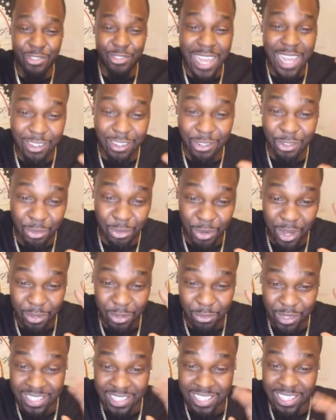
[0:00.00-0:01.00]
to do to work
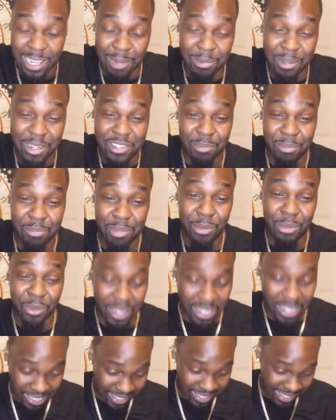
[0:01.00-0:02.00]
with celebrities or be
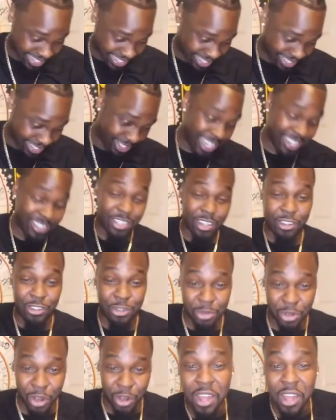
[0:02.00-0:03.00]
one. You got to start
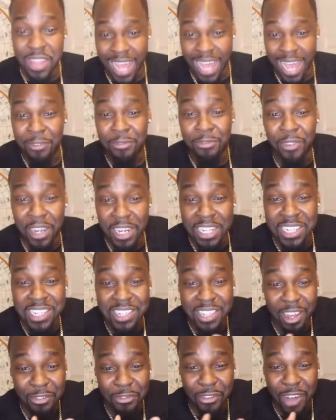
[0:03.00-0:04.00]
doing all that funny
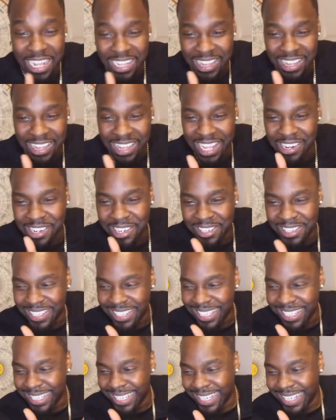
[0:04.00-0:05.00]
stuff right there.
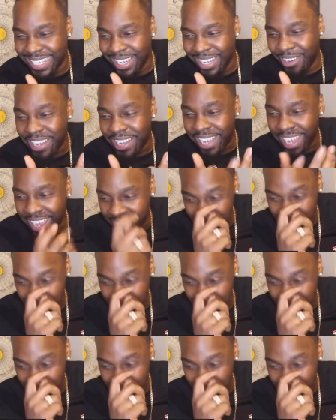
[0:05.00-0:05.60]
Okay.